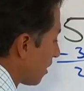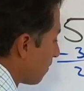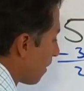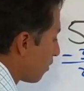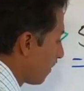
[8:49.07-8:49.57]
the
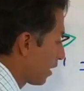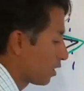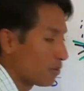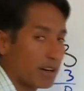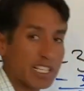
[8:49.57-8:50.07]
bubble
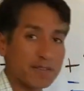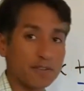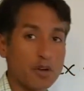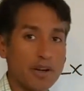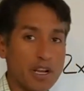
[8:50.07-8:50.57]
method where it's
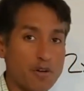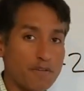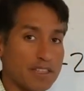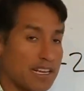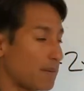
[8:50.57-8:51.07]
floating
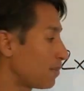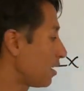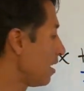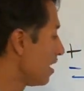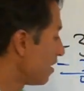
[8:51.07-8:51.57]
over the
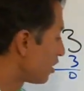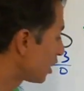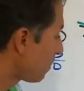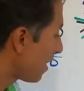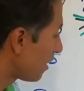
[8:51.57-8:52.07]
number,
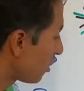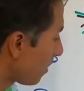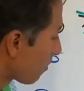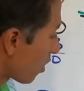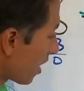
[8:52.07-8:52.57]
just be a little
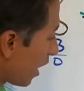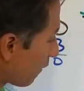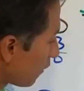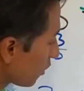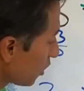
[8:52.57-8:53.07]
bit more
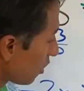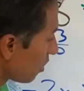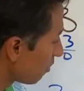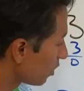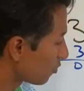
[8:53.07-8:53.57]
careful so you
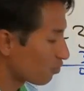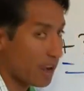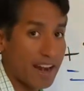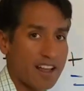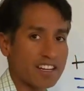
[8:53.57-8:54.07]
know it's
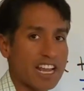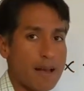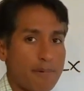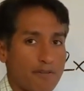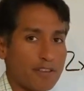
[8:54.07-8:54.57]
right on
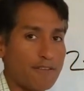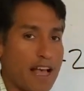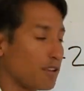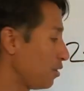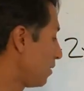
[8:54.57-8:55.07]
top of the
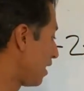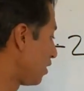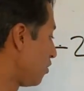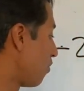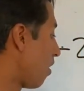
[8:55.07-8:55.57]
value that
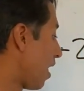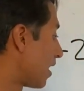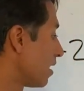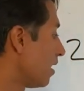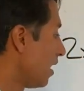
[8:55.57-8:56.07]
you
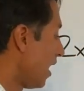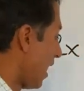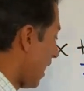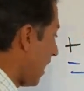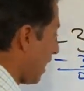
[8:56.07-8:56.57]
want.
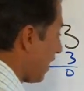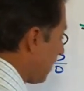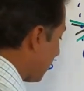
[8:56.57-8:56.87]
And